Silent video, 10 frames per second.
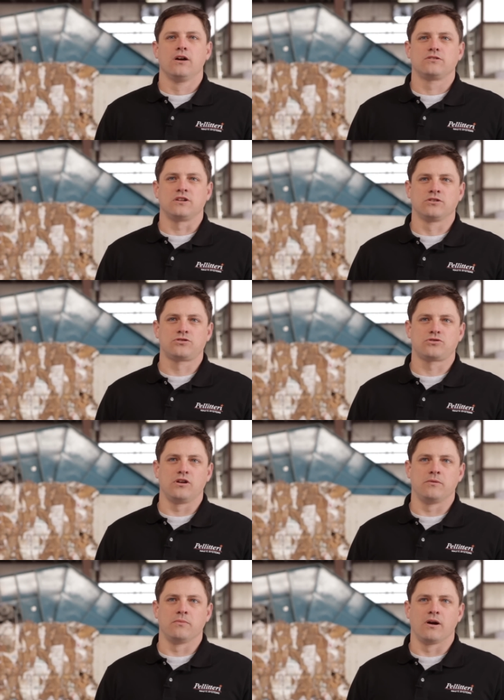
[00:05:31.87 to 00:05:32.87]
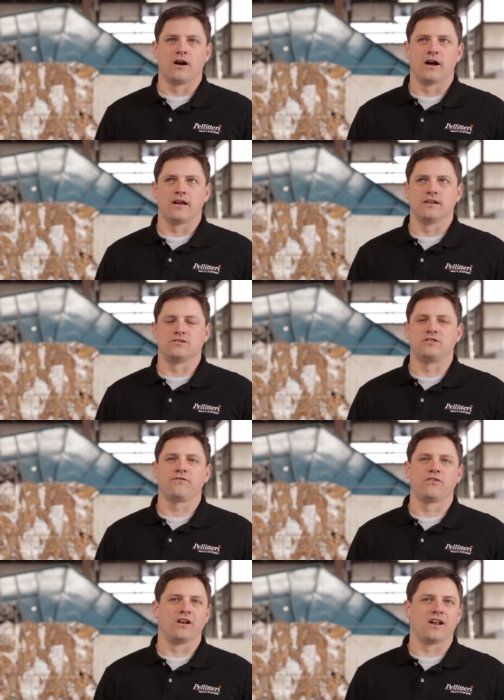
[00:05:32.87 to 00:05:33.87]
Single stream is
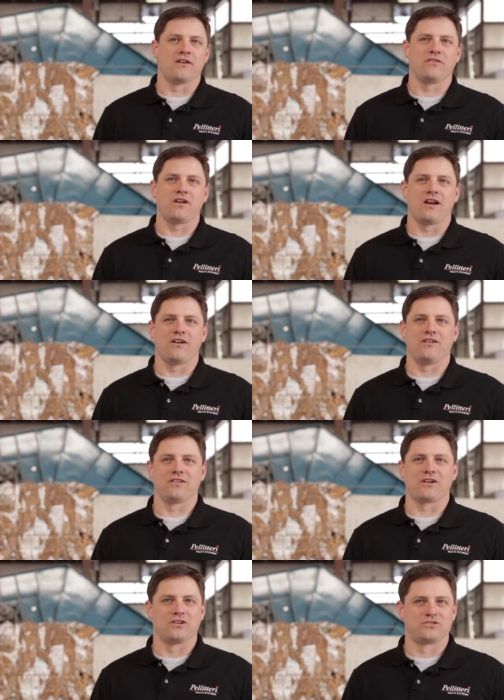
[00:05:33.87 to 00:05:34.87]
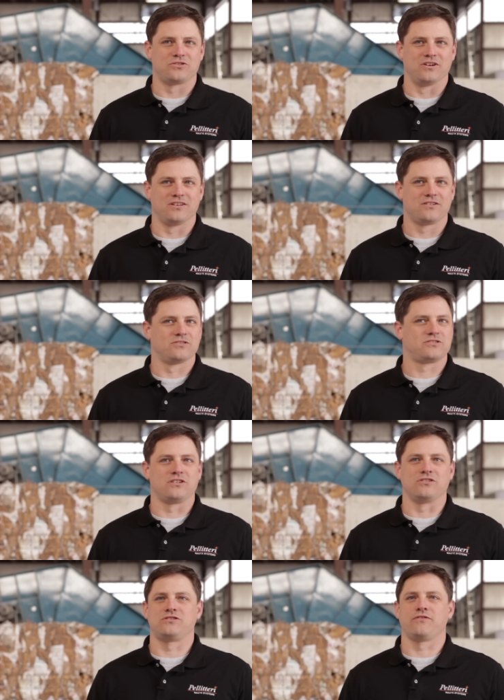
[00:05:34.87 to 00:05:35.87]
different in every area of the country. There's
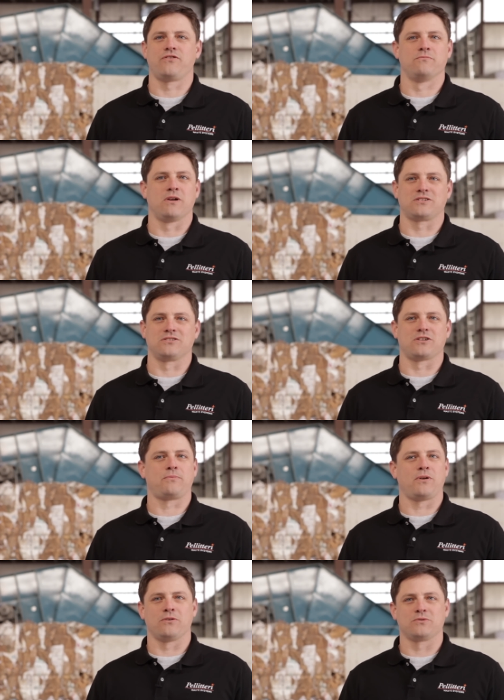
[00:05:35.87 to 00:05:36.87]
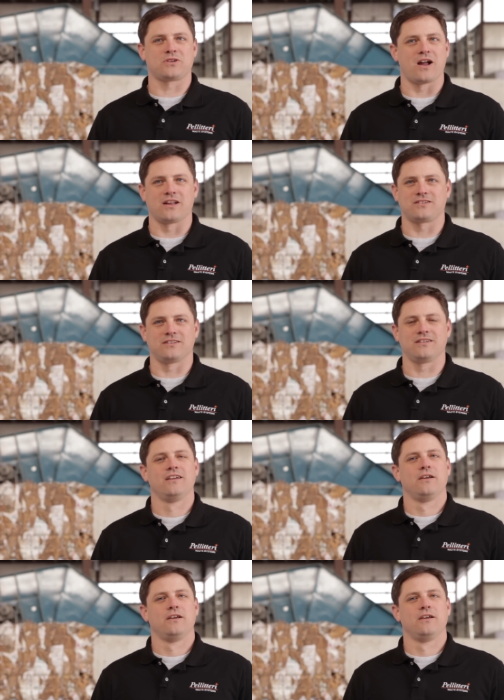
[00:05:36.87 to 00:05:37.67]
different mixes up here in Wisconsin.